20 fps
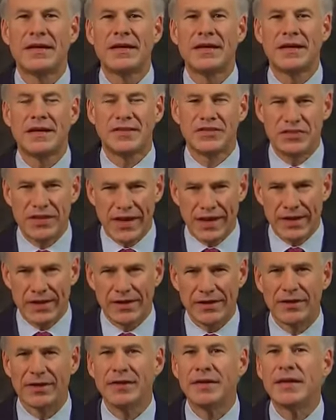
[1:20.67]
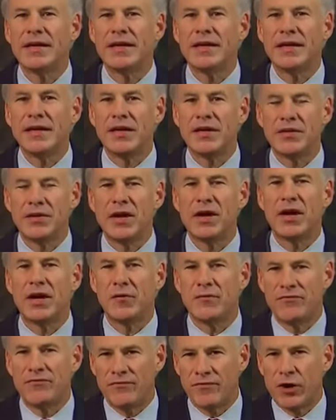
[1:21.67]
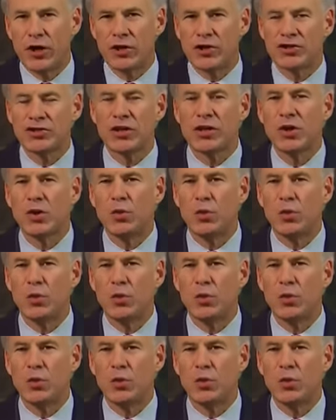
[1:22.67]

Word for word: Exactly. And, and uh, first,